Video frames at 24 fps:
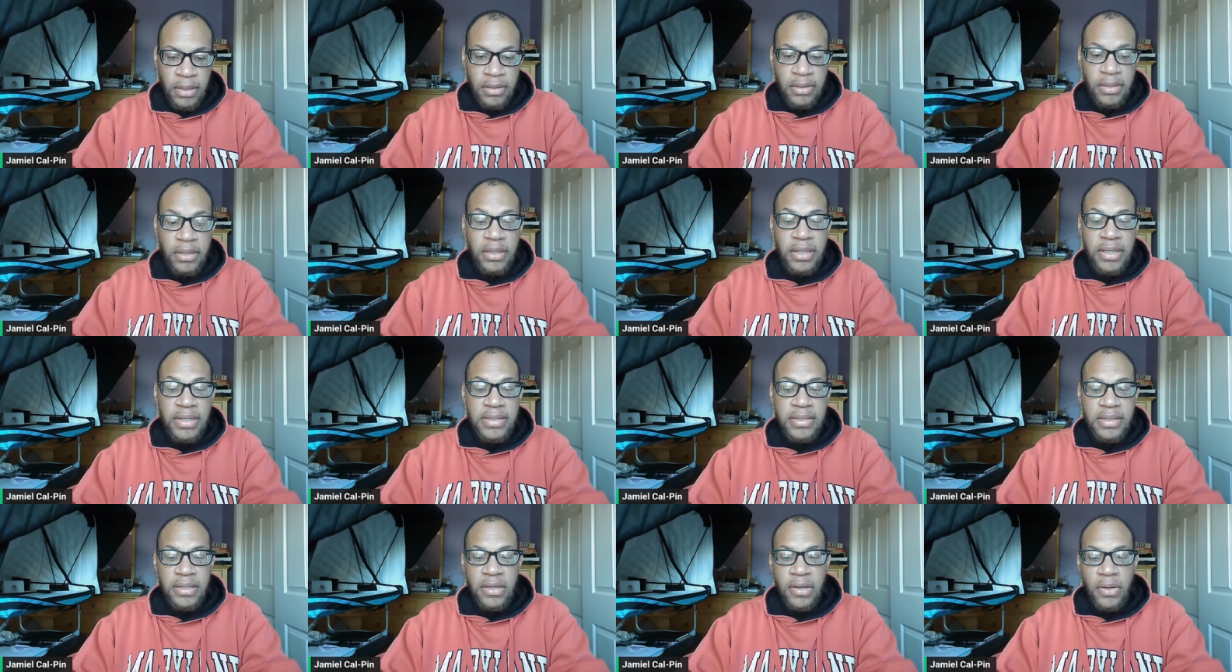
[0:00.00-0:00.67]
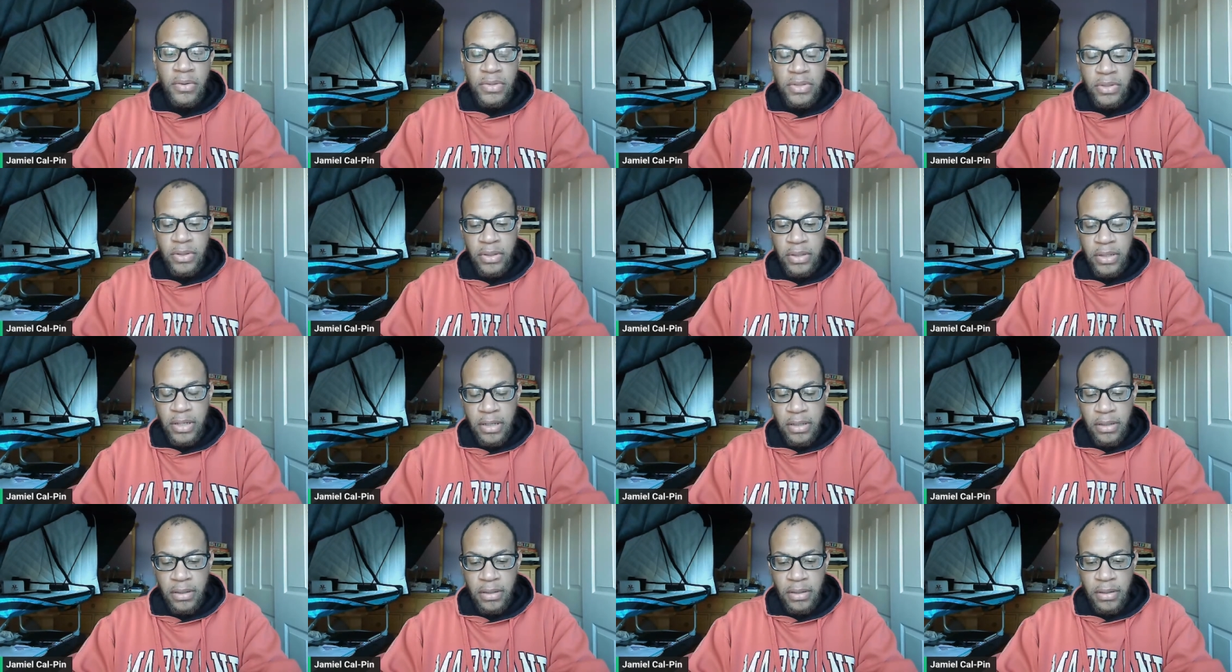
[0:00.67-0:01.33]
The list goes
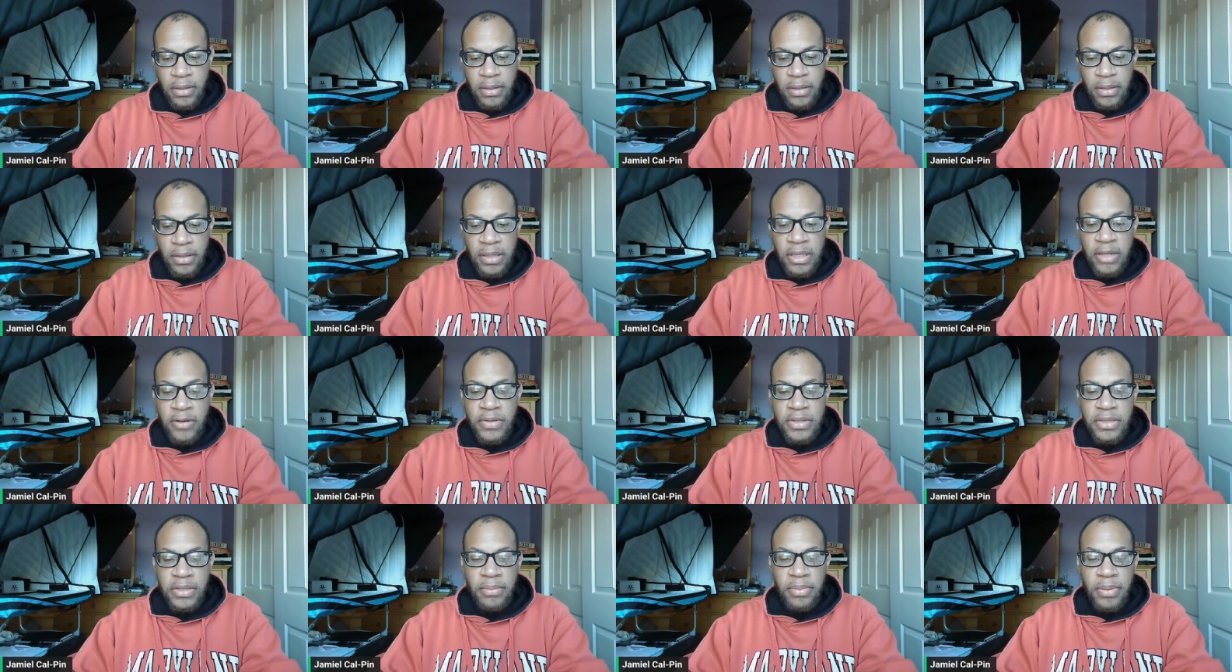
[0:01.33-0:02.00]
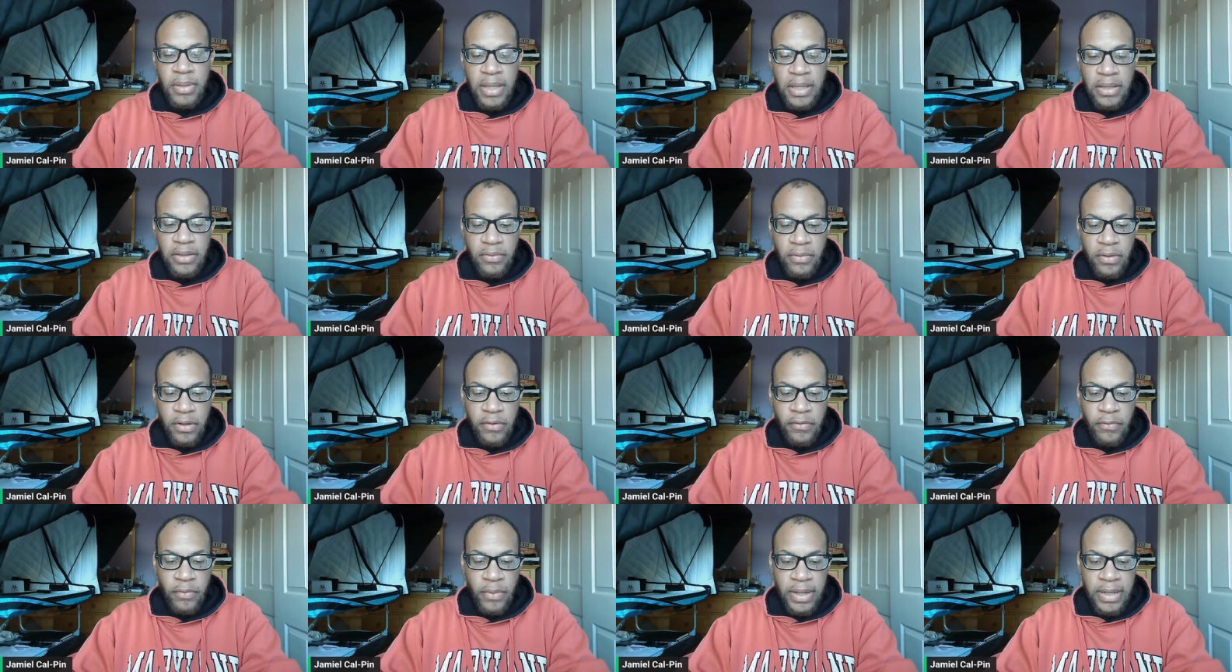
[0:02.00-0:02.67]
on. There is a
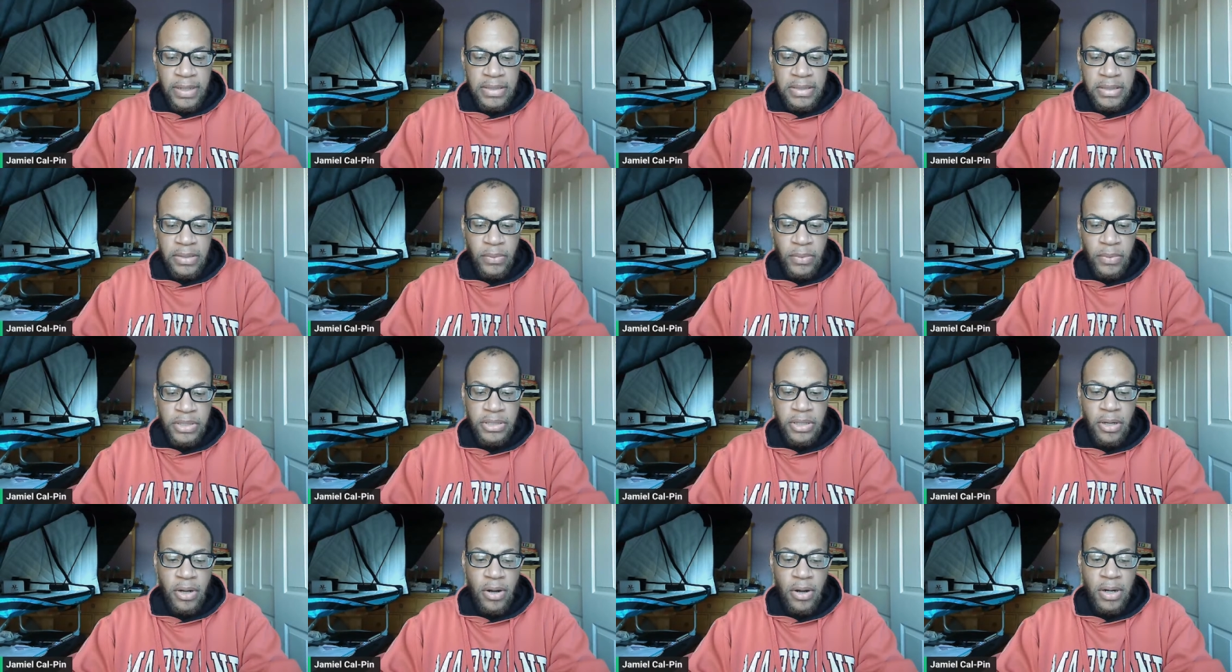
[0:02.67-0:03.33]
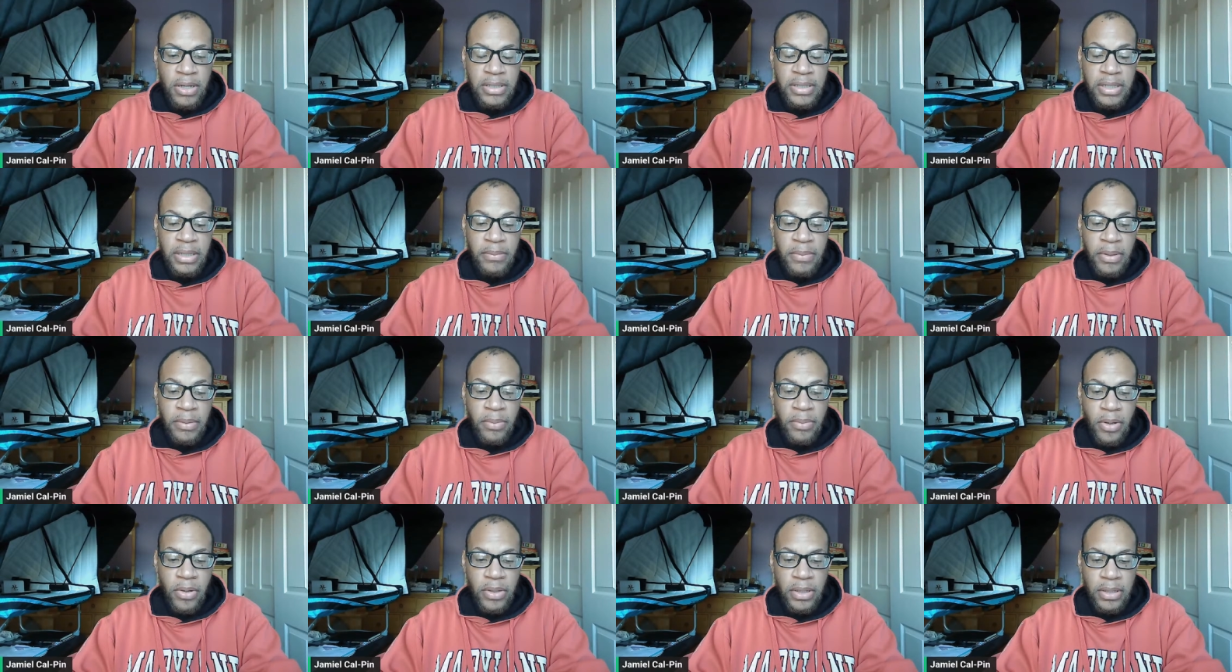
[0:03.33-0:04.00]
plethora of ways in which a heart can be
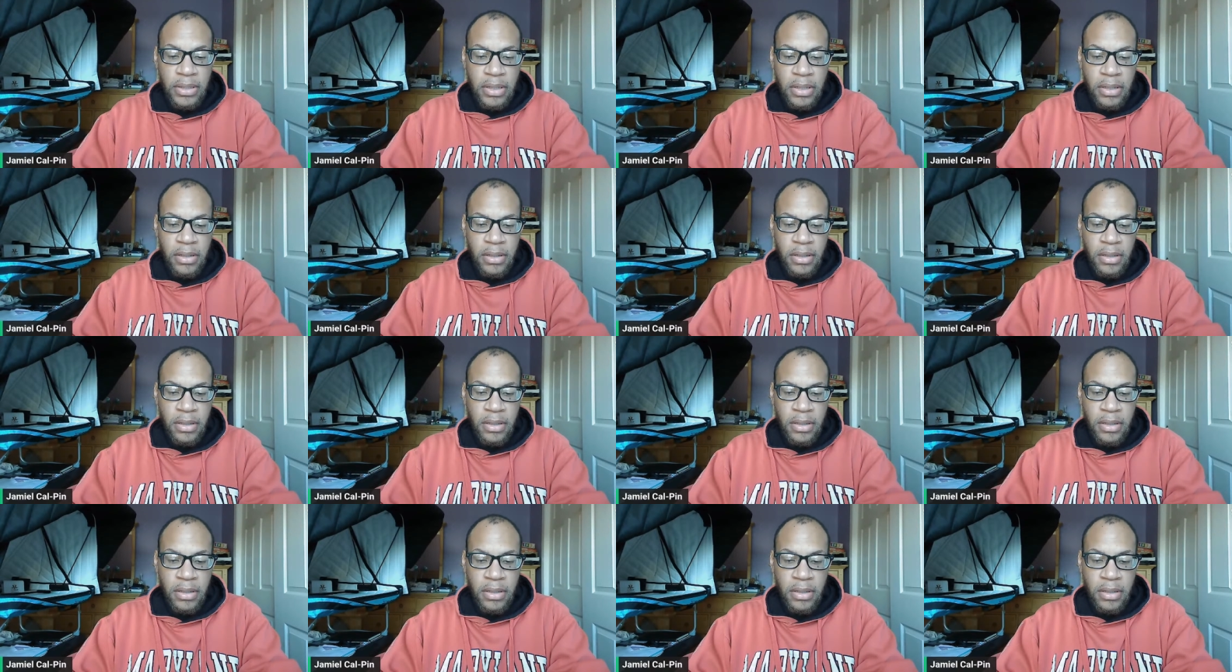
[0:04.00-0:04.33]
broken.